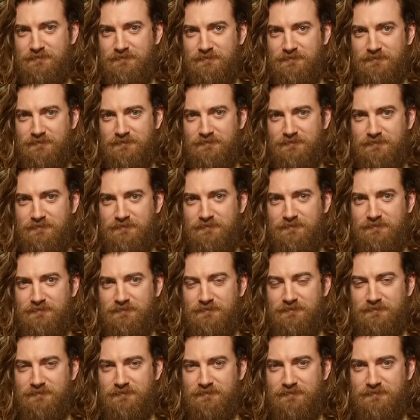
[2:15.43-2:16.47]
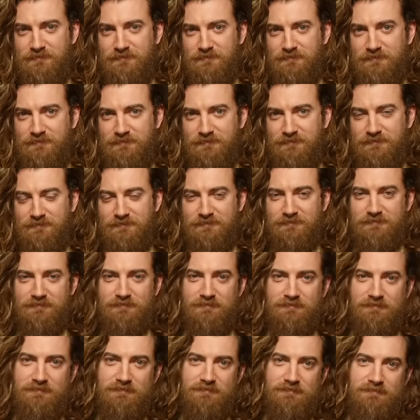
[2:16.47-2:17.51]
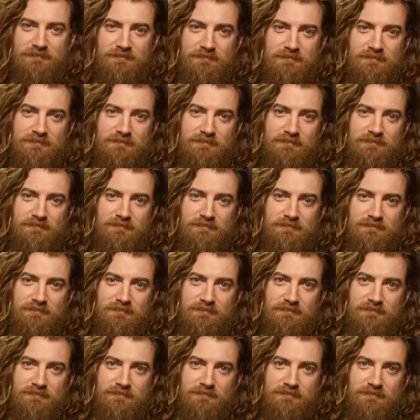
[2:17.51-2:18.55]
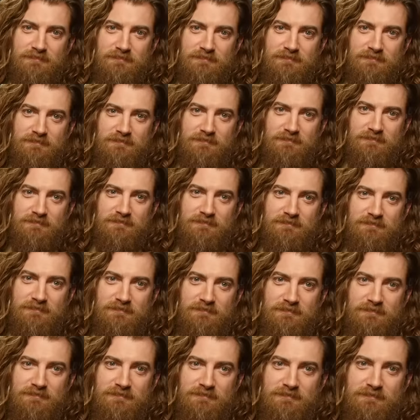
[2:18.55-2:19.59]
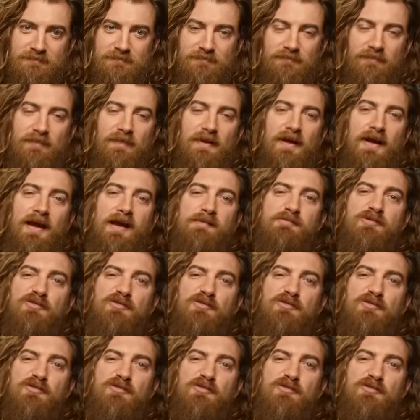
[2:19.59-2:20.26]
[no speech]